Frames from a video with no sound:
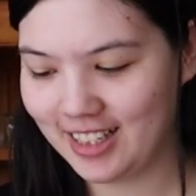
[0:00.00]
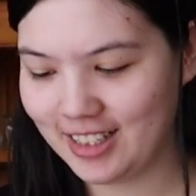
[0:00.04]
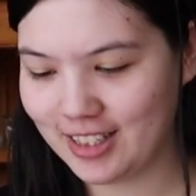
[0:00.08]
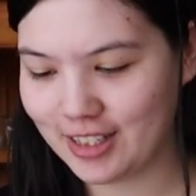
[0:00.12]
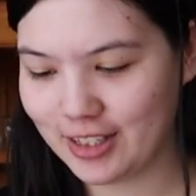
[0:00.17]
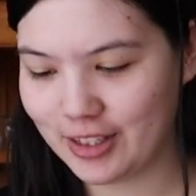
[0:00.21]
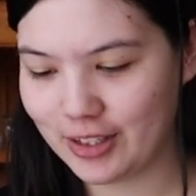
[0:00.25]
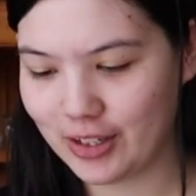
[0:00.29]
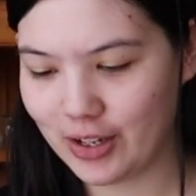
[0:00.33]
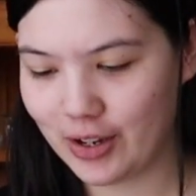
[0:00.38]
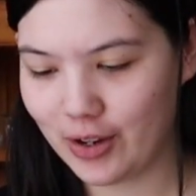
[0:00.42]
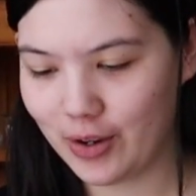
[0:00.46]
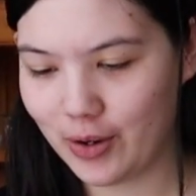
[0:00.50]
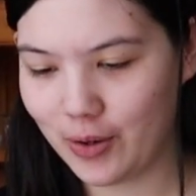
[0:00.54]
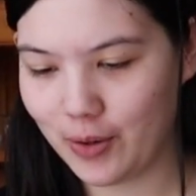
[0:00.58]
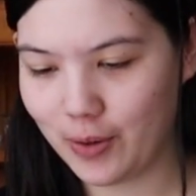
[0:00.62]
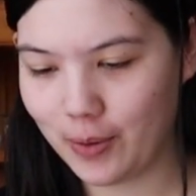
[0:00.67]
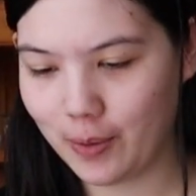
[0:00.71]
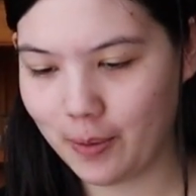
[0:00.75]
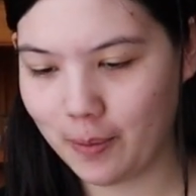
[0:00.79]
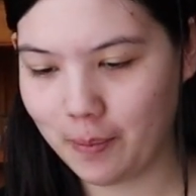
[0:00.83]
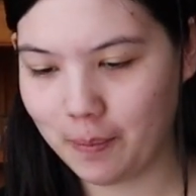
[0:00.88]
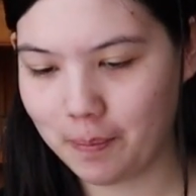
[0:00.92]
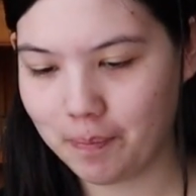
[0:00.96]

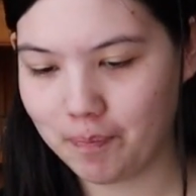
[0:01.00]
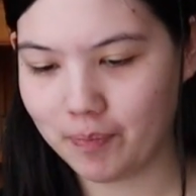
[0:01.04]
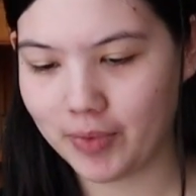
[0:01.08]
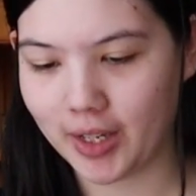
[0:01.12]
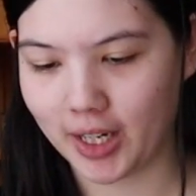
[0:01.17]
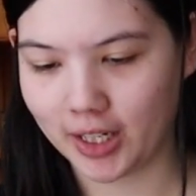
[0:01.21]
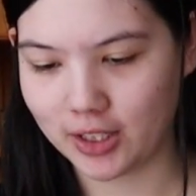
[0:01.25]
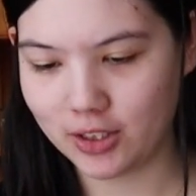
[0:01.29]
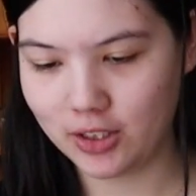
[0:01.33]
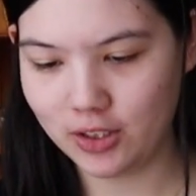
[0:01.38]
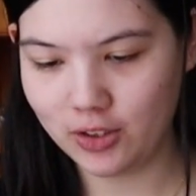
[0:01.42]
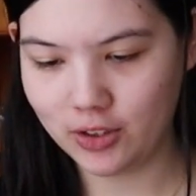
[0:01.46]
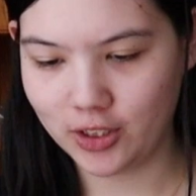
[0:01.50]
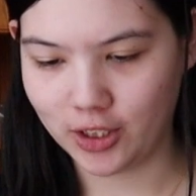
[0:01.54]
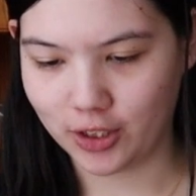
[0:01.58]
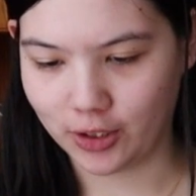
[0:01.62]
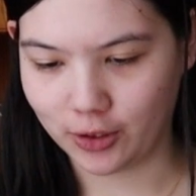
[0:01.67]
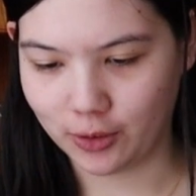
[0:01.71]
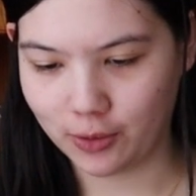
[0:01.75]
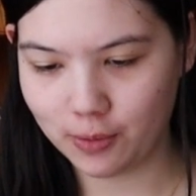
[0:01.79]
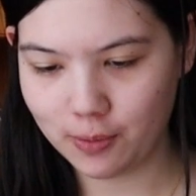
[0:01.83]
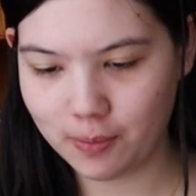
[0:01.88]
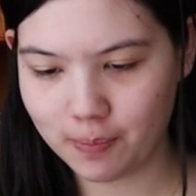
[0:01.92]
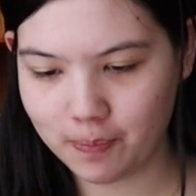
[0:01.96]
So as you
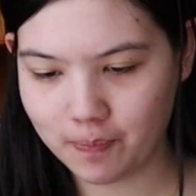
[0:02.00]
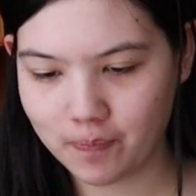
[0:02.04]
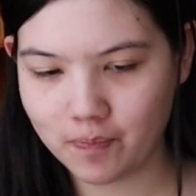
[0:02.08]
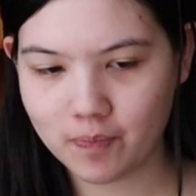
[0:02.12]
know,